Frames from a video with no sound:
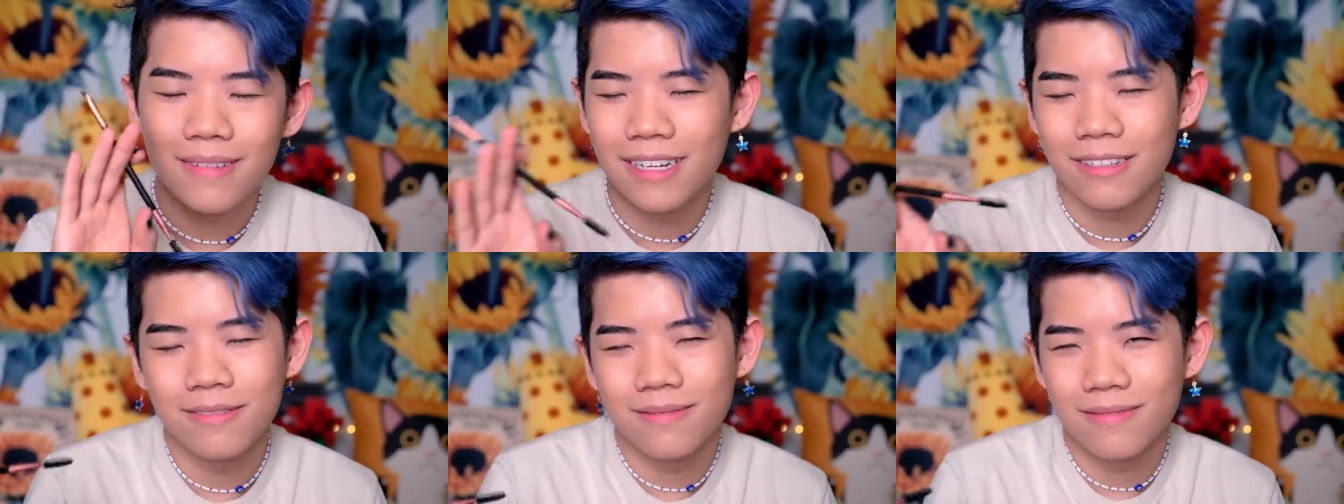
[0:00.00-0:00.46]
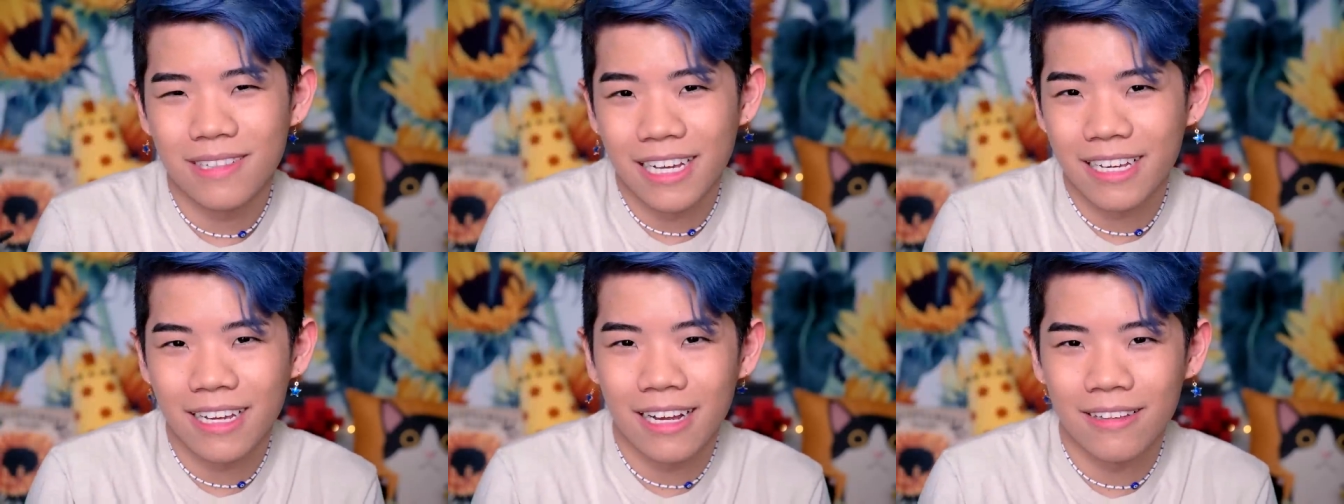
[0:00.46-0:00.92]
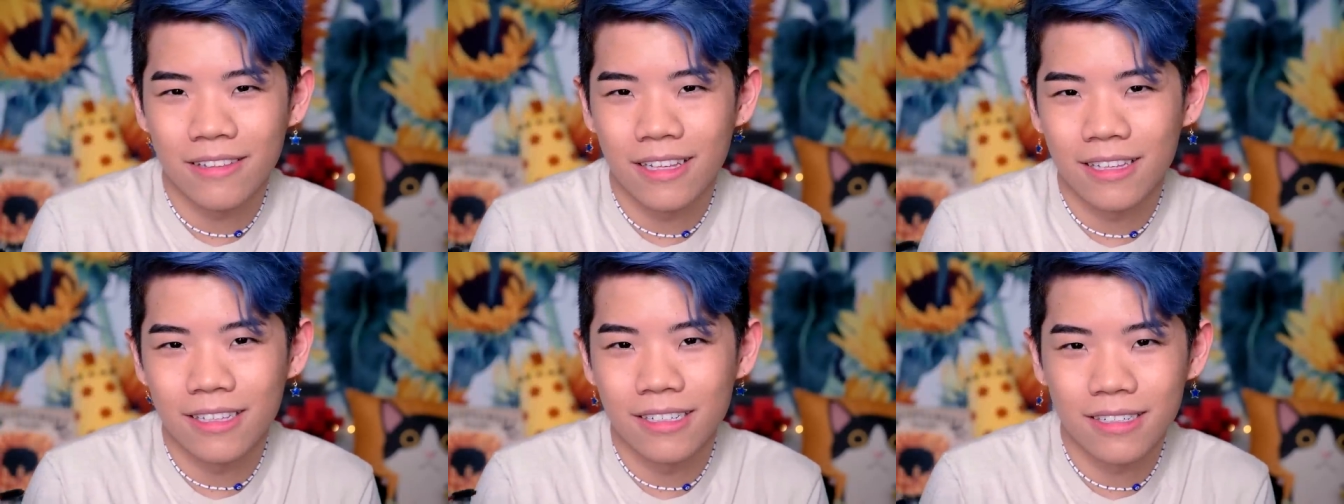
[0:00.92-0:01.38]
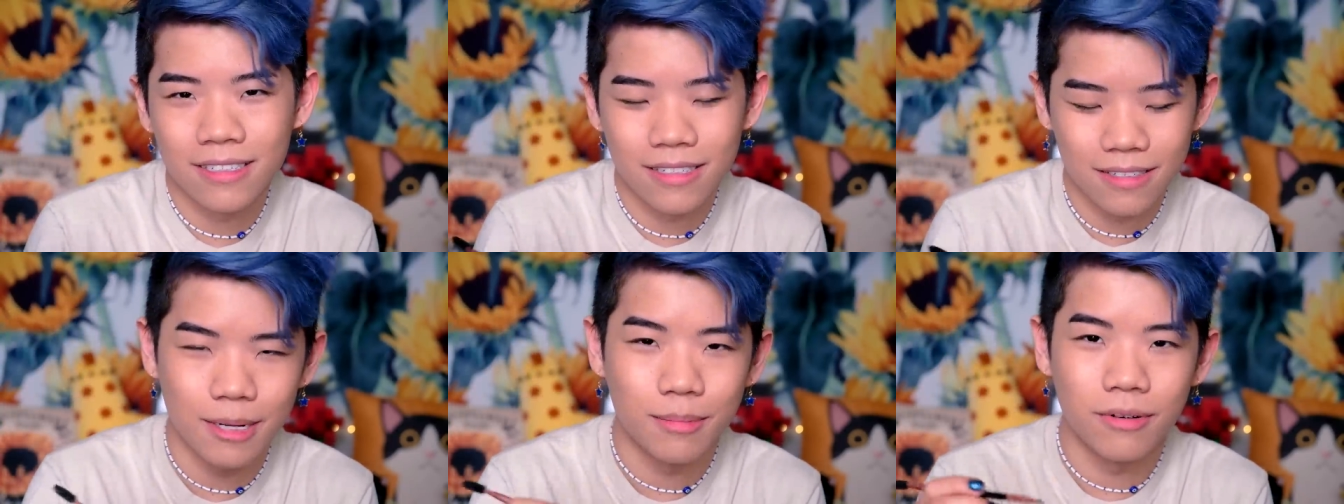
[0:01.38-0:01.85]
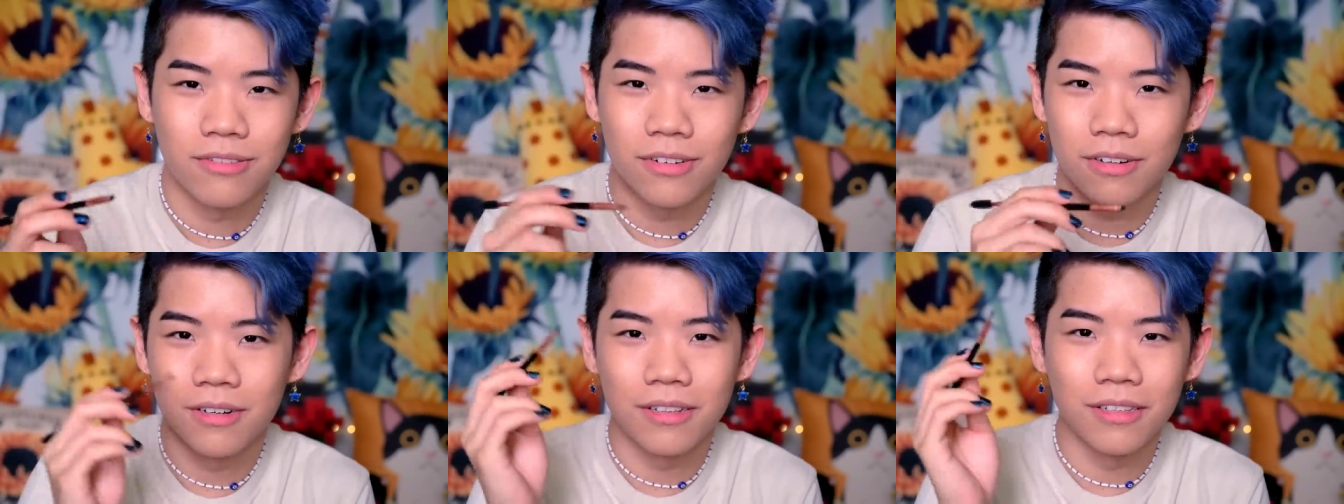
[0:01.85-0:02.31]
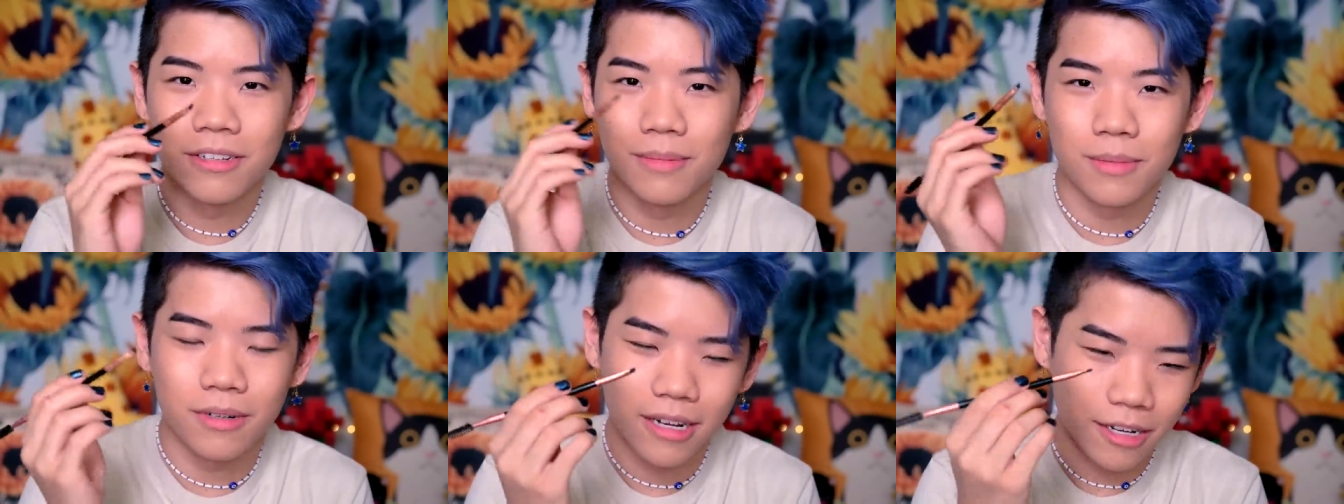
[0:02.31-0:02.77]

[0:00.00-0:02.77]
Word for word: I don't like how that looks. I prefer a little more